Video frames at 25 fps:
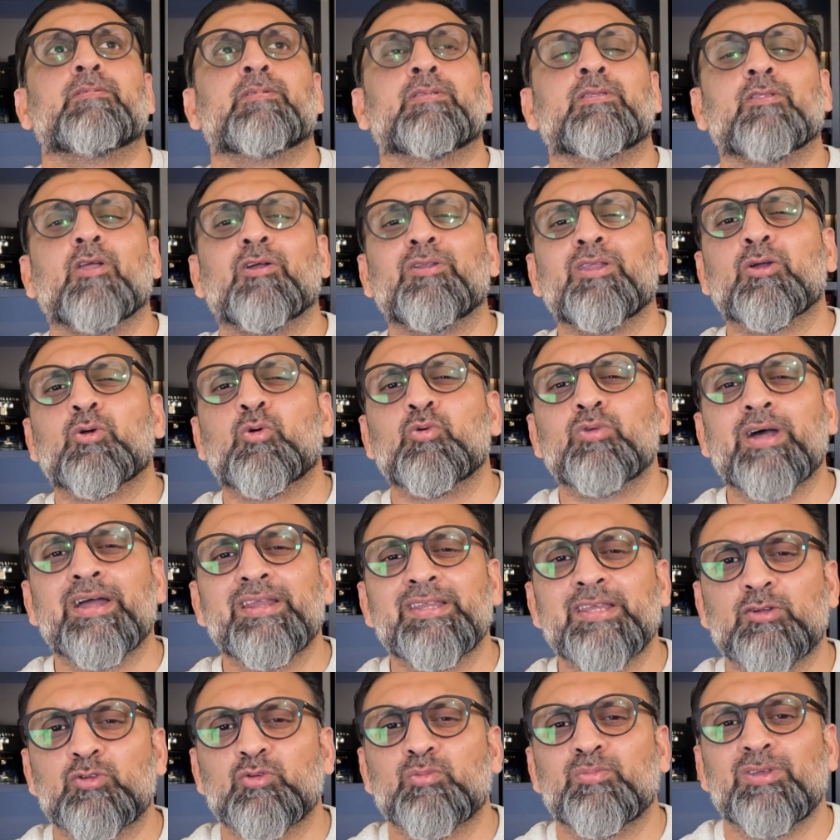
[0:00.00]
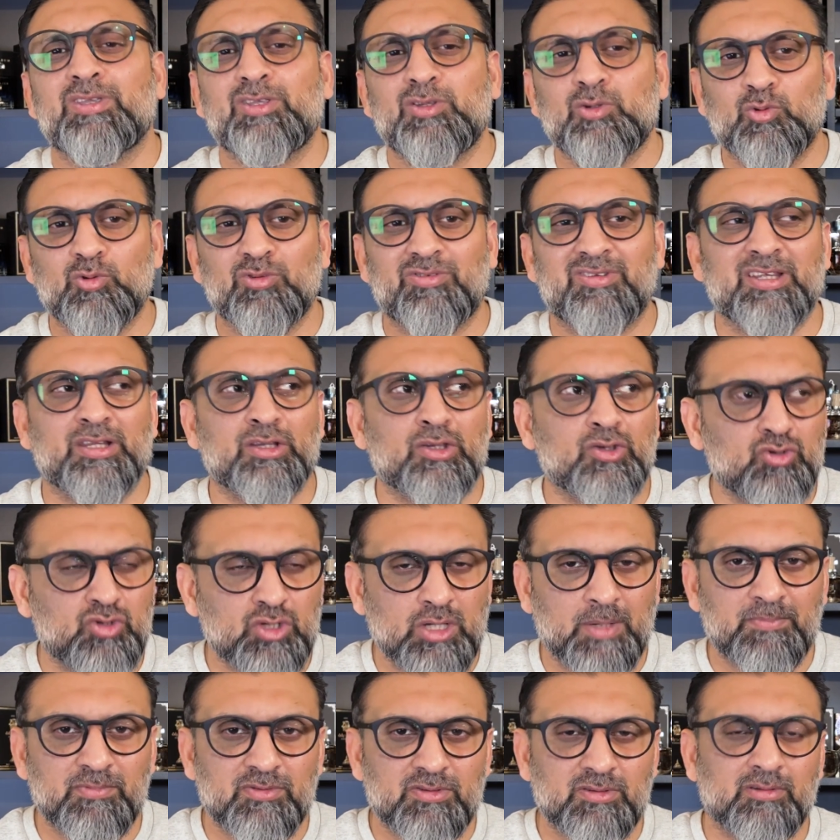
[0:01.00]
not a good idea to be used in
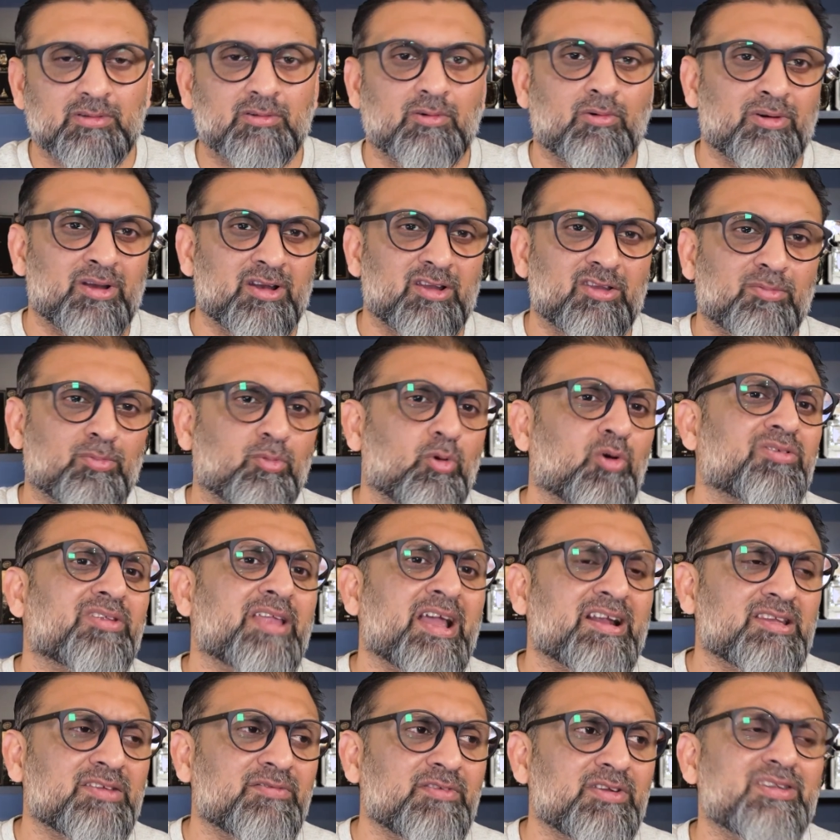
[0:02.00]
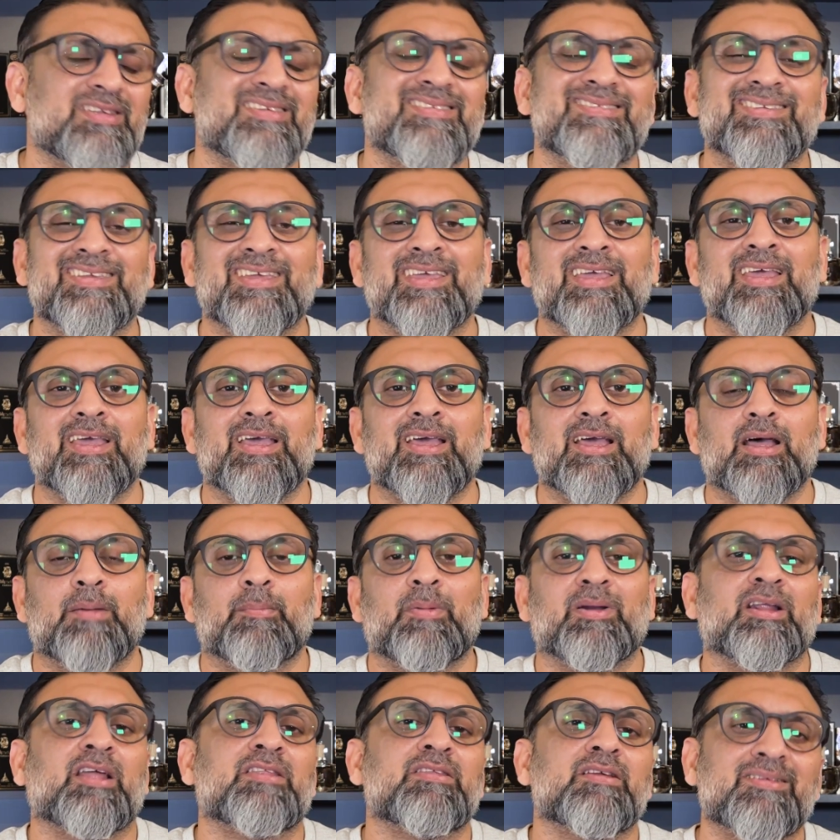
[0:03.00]
gyms or in sports activities
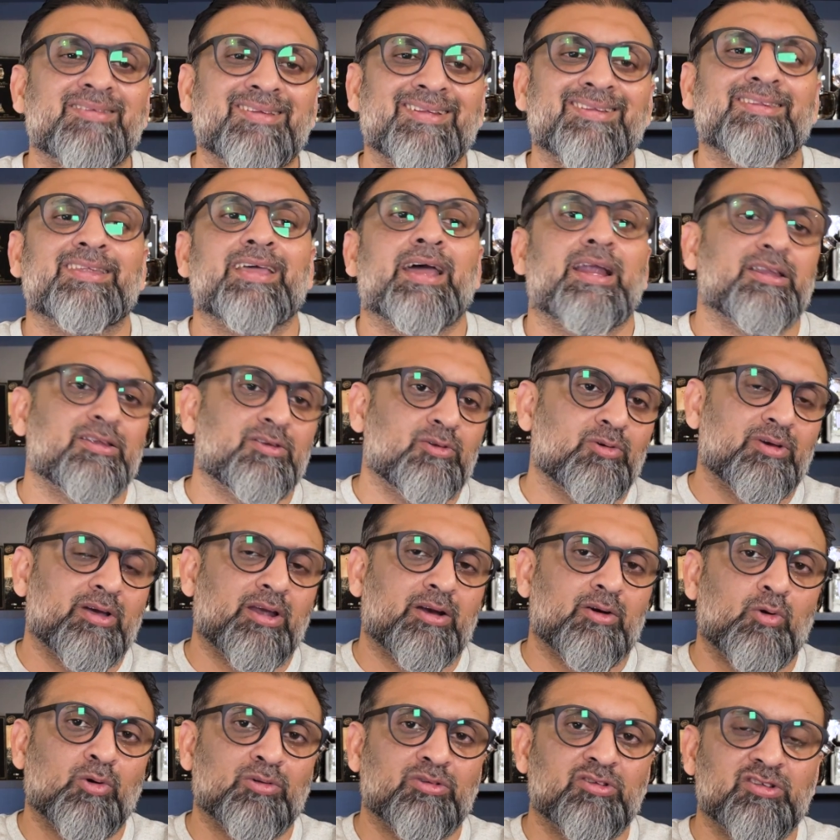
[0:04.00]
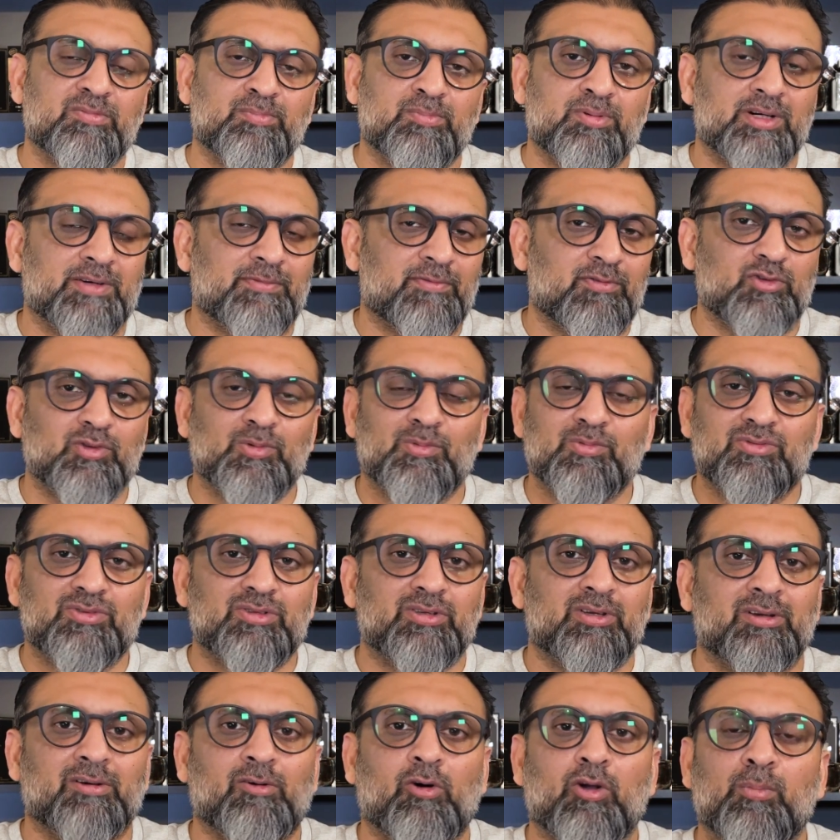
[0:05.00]
but other than that, you can rock these perfumes
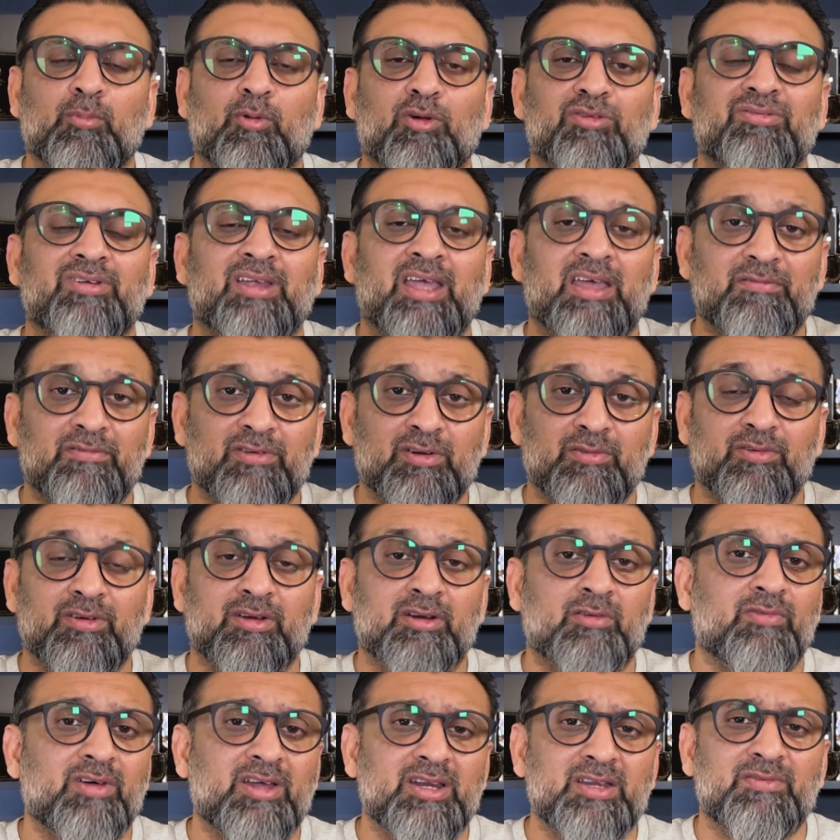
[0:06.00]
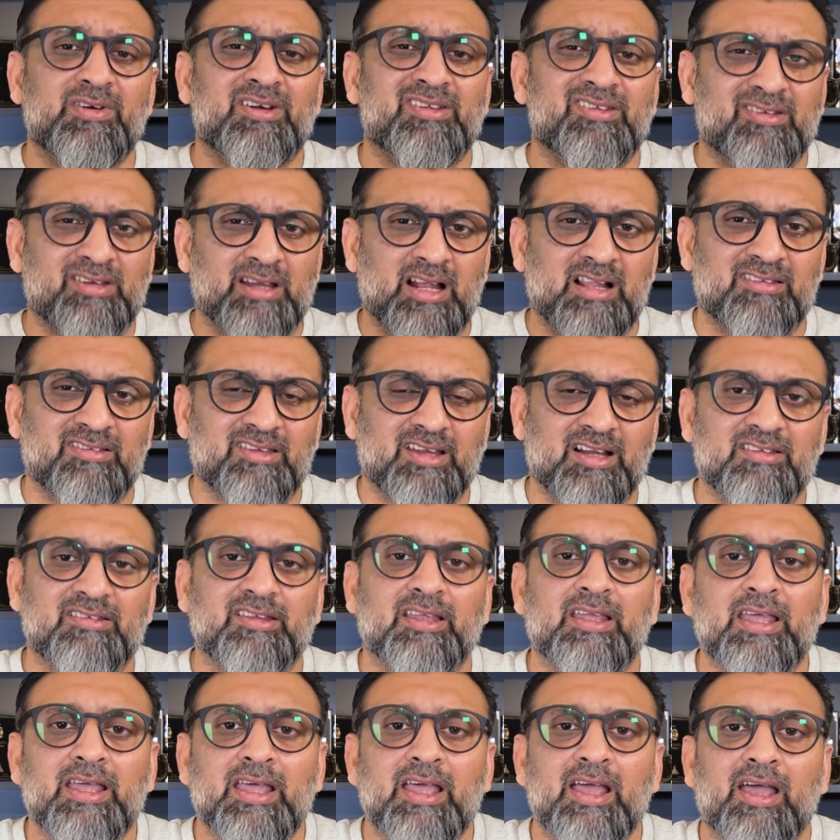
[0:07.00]
uh, almost everywhere. Very versatile scents.